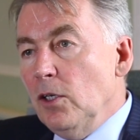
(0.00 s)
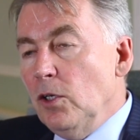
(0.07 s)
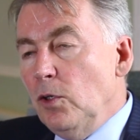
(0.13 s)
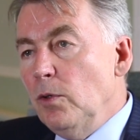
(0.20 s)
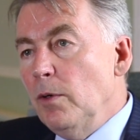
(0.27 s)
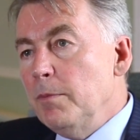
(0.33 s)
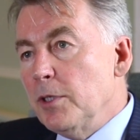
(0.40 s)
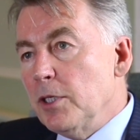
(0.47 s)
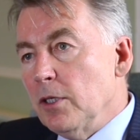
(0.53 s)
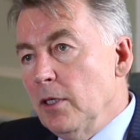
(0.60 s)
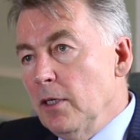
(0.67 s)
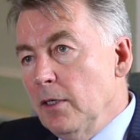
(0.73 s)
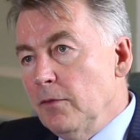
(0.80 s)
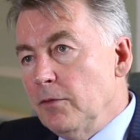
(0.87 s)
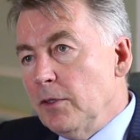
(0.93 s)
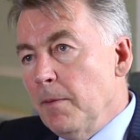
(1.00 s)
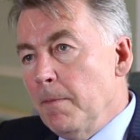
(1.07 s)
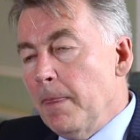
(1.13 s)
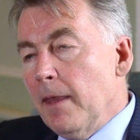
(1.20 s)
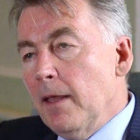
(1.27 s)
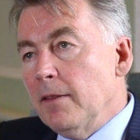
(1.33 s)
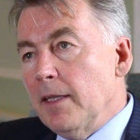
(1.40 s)
who observed
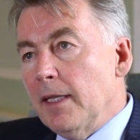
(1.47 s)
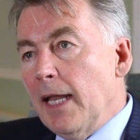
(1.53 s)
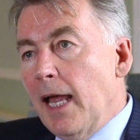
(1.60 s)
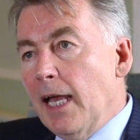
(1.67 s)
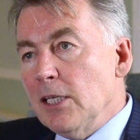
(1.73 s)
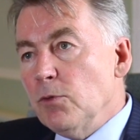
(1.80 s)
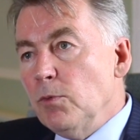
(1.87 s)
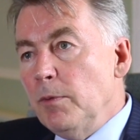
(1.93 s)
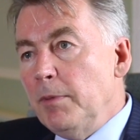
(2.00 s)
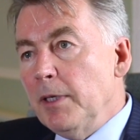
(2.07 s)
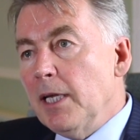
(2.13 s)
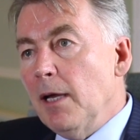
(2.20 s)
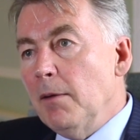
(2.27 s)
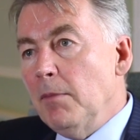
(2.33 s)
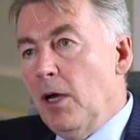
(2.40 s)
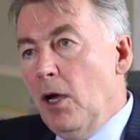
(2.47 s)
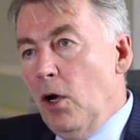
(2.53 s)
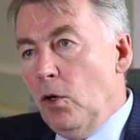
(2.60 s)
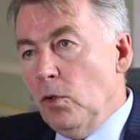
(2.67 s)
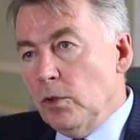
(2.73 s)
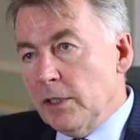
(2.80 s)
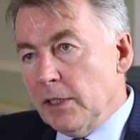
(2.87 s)
that as we become
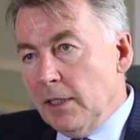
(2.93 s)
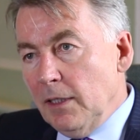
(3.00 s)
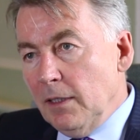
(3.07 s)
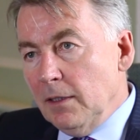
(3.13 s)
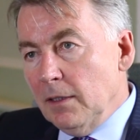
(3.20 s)
older,